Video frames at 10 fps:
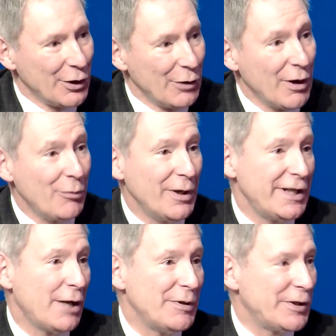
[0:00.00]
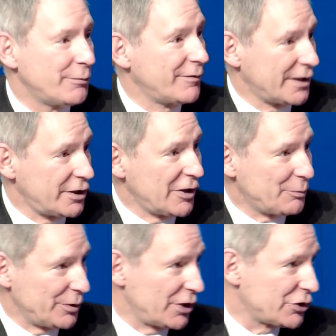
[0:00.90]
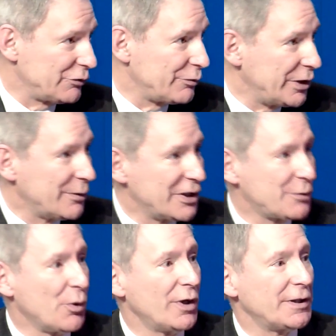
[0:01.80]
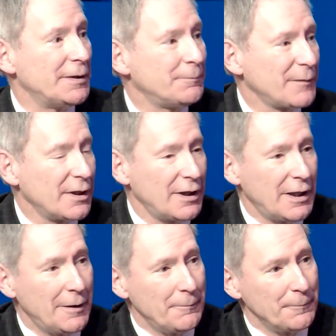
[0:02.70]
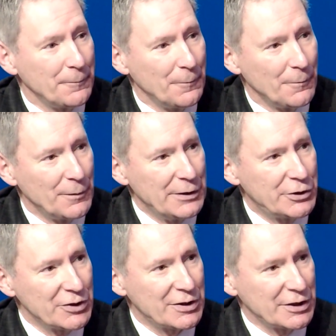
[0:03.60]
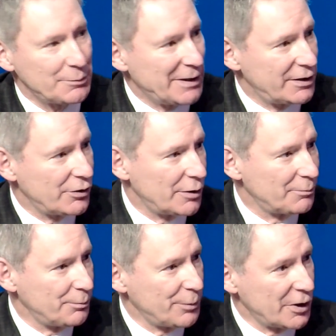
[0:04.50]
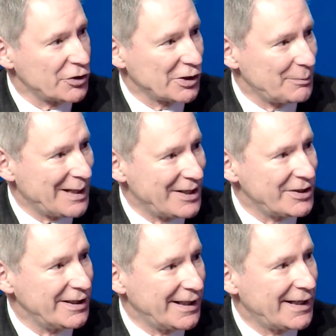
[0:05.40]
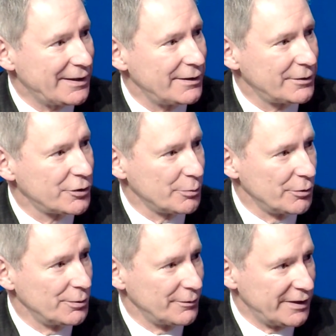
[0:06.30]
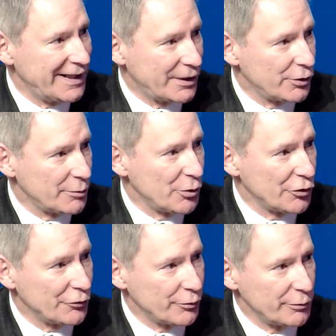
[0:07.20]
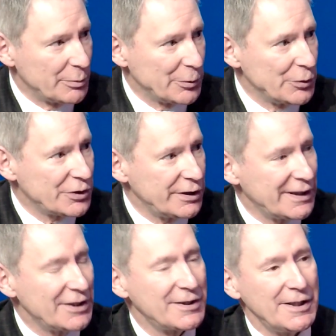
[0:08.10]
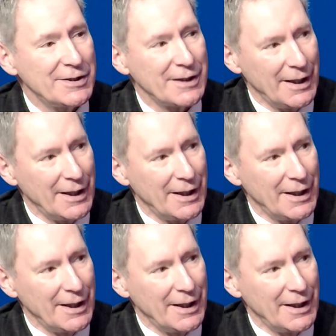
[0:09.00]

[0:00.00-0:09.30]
Well, right now we think we've got enough production for the U.S. market. We just expanded our production capacity at Subaru of Indiana Automotive, where we produce in the United States.